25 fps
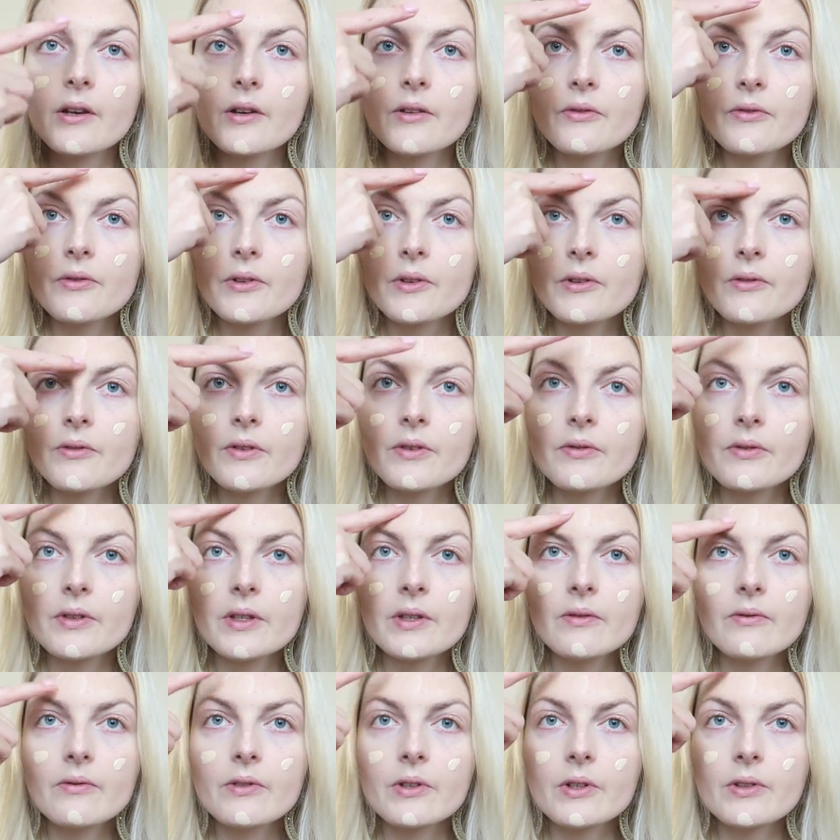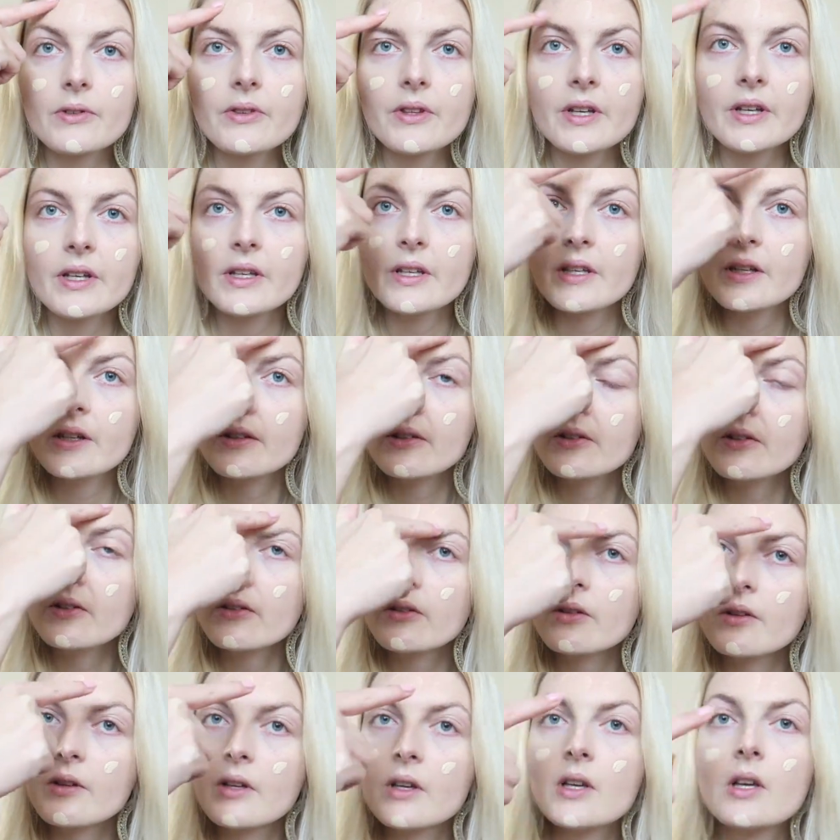after with the Real
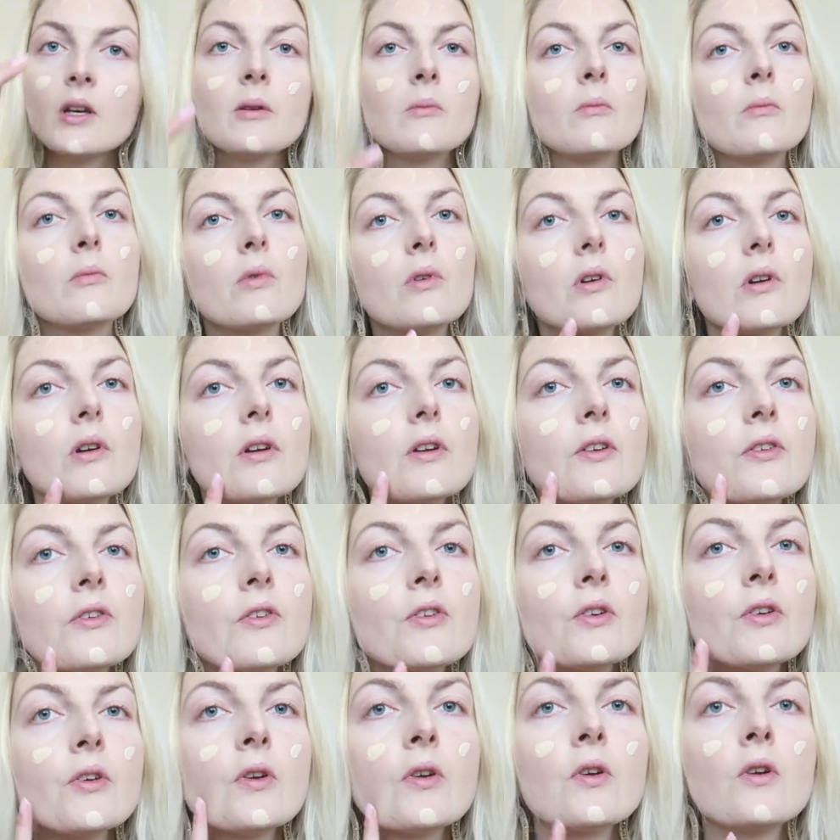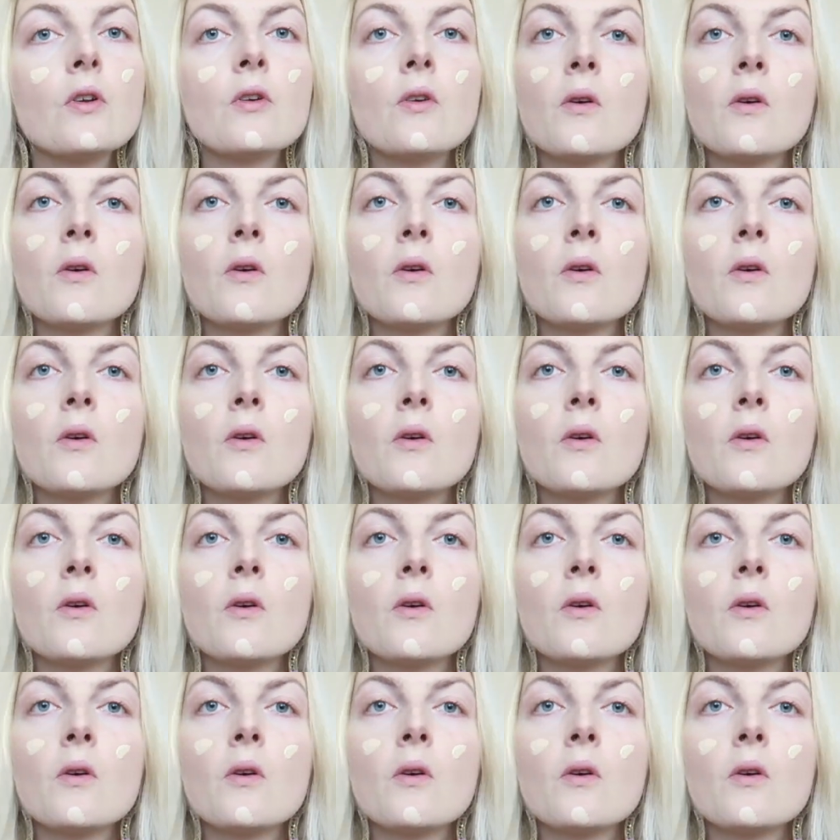Techniques brush.